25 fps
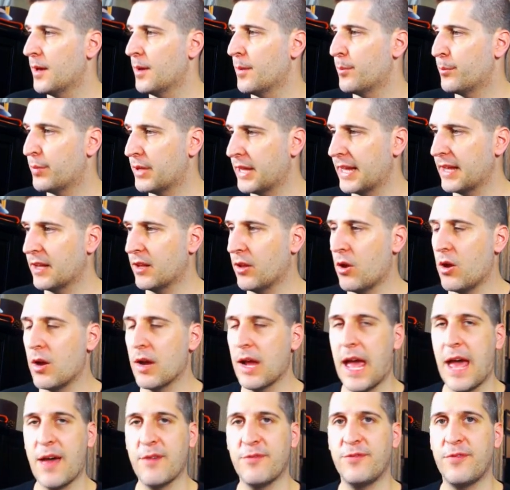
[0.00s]
play along,
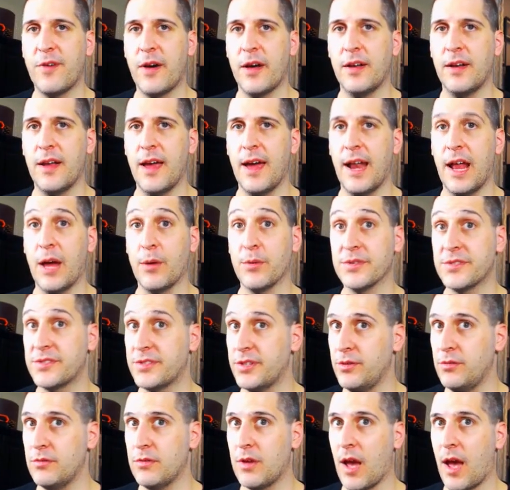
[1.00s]
have fun, and I will
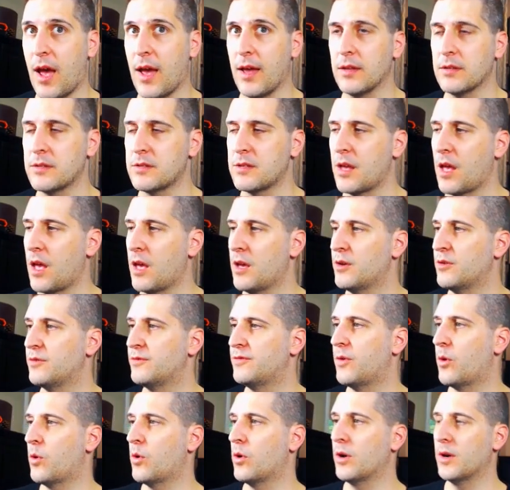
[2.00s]
see you guys
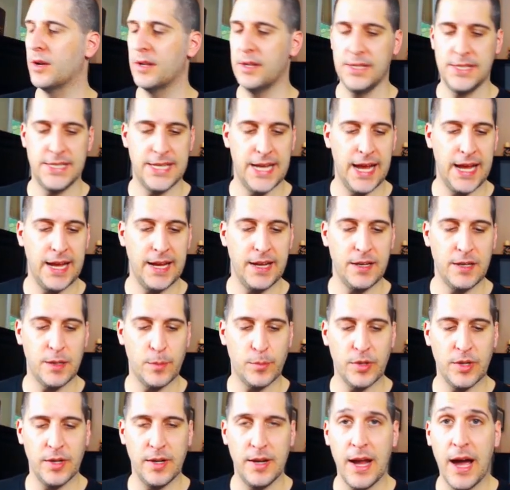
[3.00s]
for day
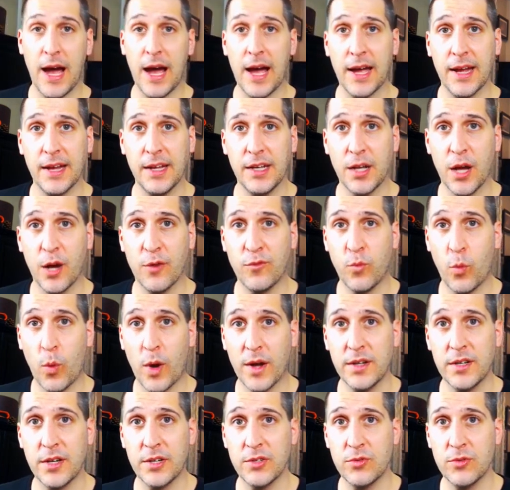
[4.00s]
number 9 of
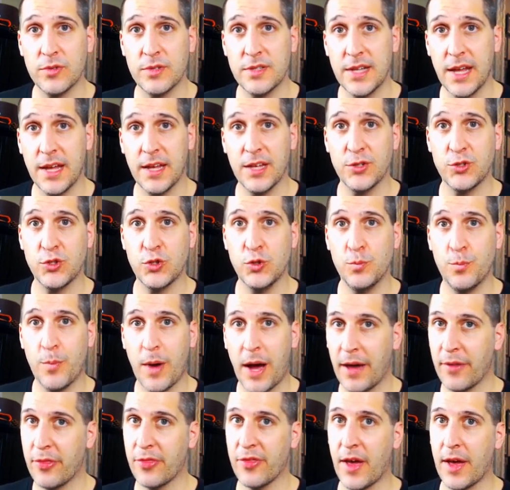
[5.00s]
100 Days to
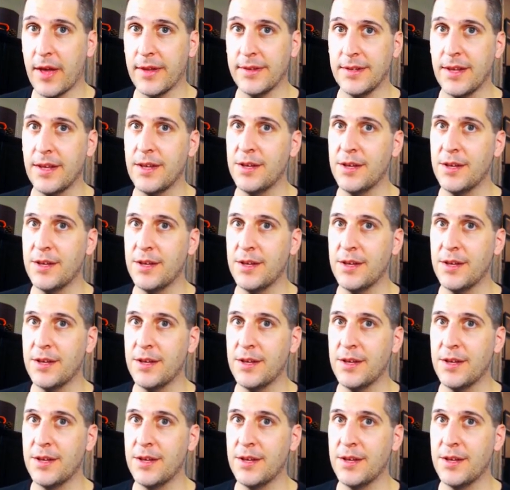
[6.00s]
Python